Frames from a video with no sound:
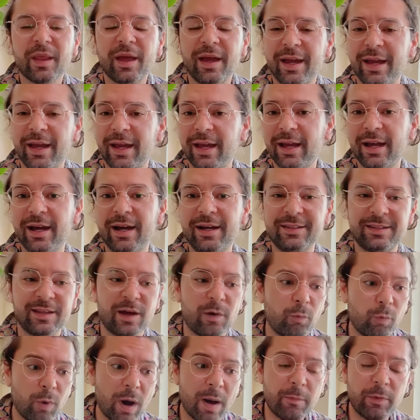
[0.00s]
And
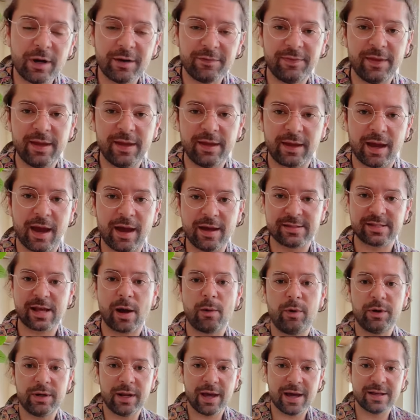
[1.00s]
one more thing, guys, I
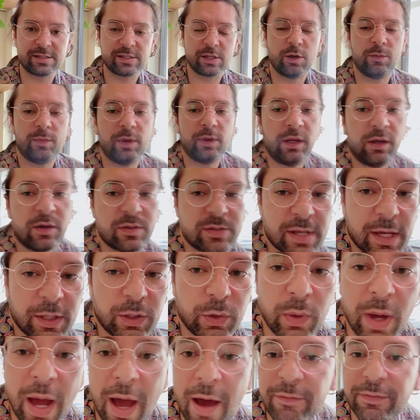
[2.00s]
want to ask you, because I
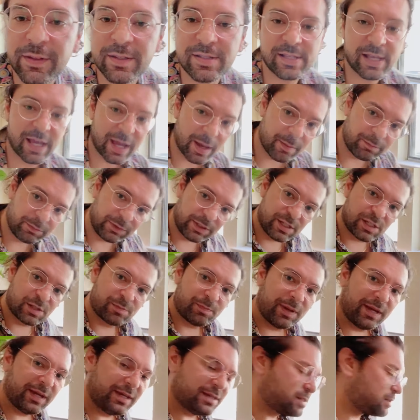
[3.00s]
do have this empty
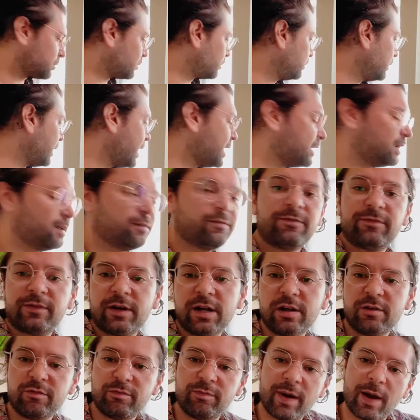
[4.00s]
space right in
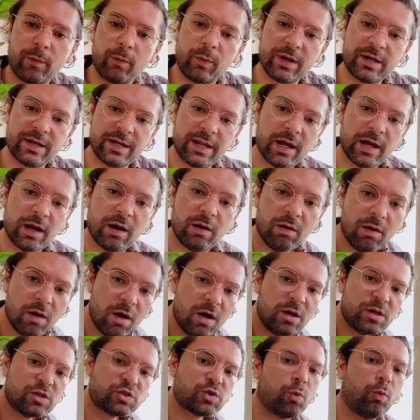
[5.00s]
front of my window.
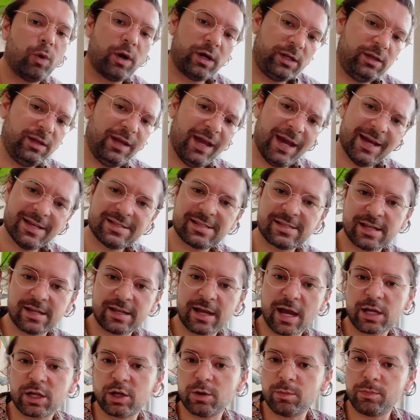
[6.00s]
So what do you guys think
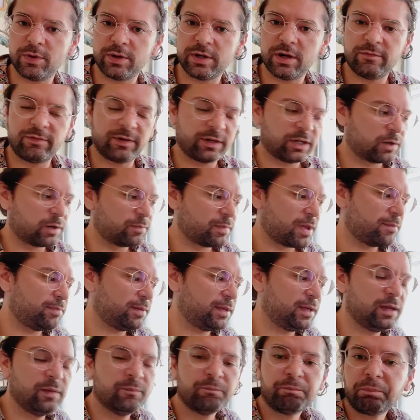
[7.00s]
I could put over here?
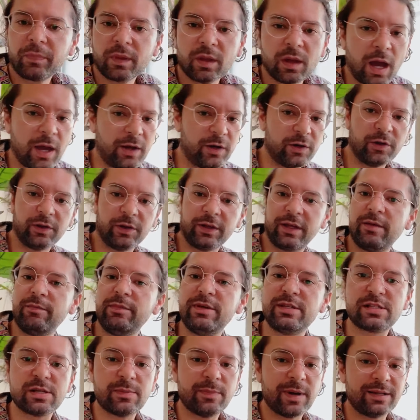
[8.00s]
Maybe, I don't know, give me
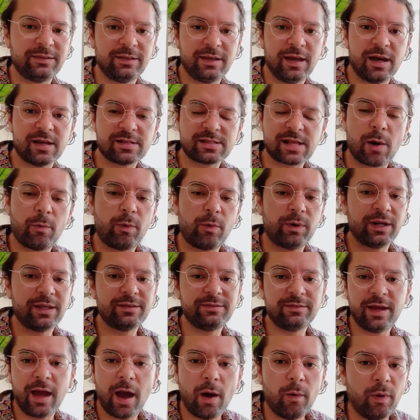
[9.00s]
some ideas. I want to
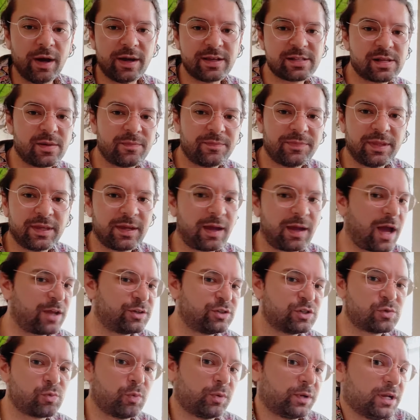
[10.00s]
DIY something. I
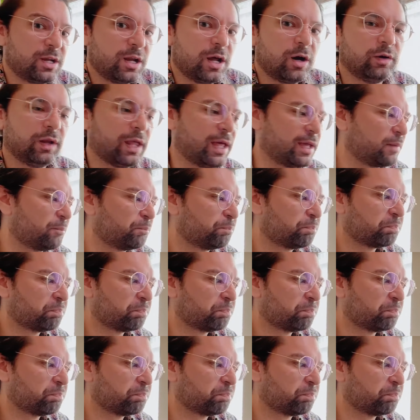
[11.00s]
just want to know, like,